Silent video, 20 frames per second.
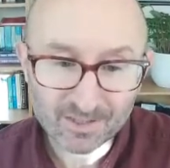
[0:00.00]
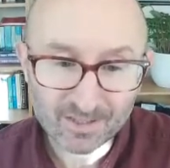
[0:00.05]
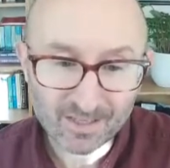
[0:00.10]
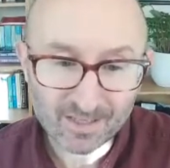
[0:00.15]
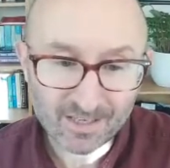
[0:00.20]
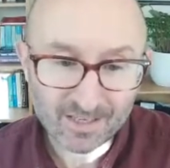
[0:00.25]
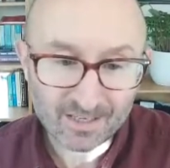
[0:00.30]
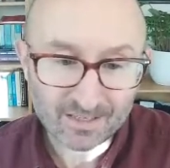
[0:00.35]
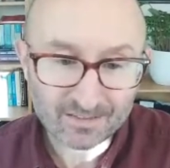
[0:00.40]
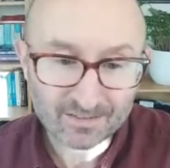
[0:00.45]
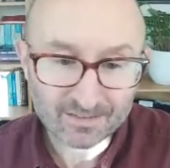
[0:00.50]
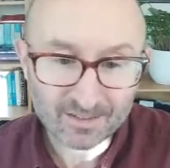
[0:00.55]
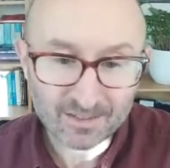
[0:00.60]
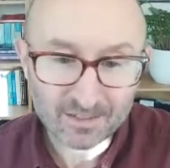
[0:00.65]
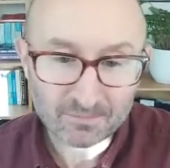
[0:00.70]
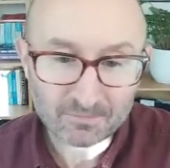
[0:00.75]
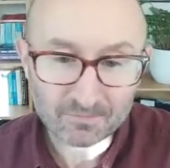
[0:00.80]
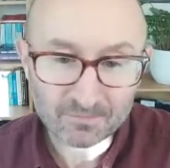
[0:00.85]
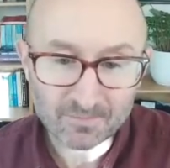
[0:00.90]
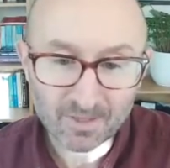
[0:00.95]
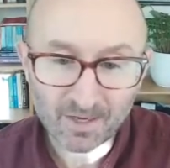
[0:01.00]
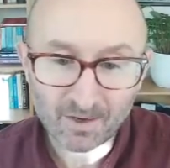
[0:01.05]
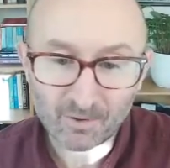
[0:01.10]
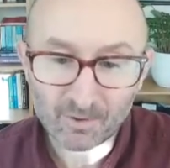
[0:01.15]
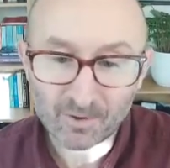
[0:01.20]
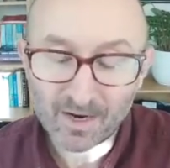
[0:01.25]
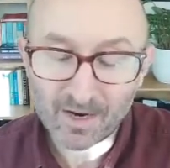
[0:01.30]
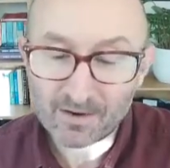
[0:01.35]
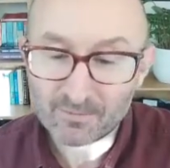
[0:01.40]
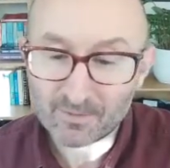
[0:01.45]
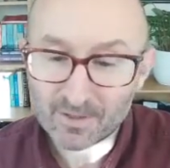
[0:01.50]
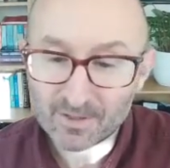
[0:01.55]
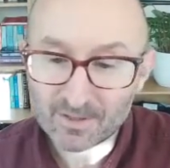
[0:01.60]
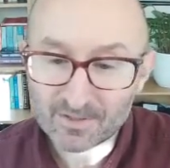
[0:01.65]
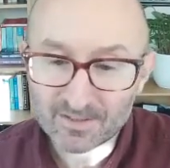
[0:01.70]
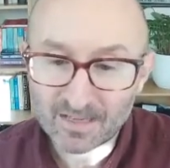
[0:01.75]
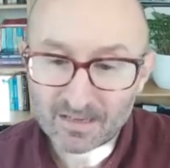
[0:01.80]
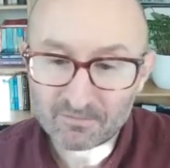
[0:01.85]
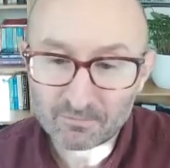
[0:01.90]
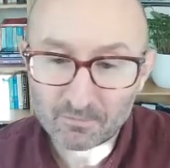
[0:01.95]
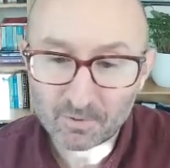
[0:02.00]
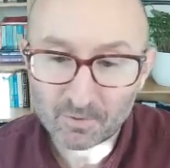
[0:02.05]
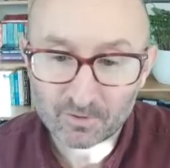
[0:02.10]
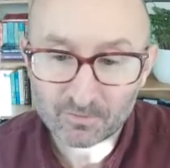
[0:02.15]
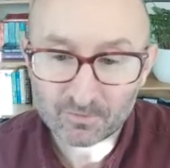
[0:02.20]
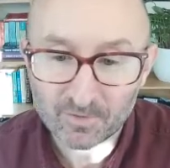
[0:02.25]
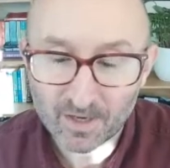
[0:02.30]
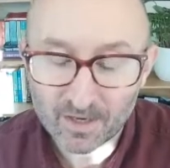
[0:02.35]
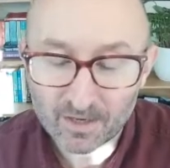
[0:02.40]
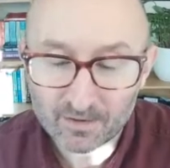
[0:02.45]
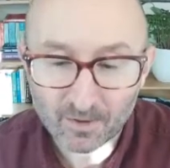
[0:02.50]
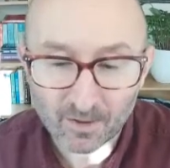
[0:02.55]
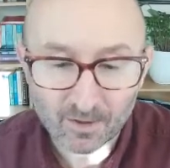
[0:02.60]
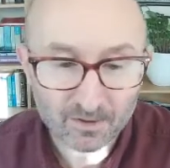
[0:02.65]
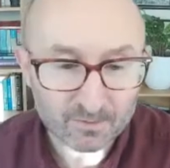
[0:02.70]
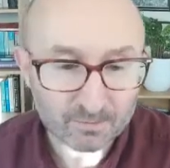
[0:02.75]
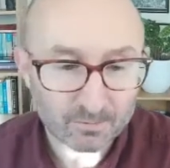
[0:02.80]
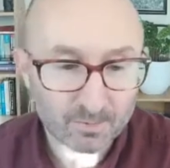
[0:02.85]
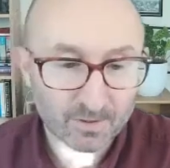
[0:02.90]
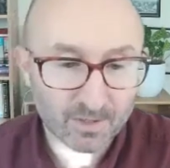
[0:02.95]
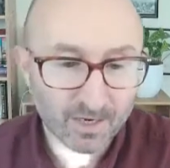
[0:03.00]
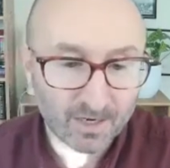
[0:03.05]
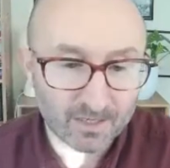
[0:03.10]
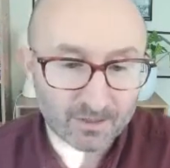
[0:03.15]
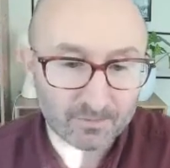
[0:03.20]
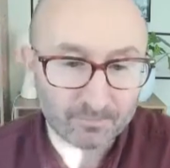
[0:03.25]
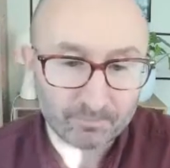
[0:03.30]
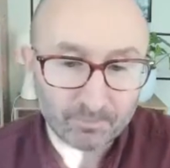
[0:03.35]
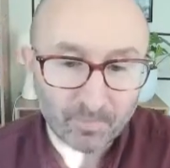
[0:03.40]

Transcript: They sleep on average 7.5 hours per night.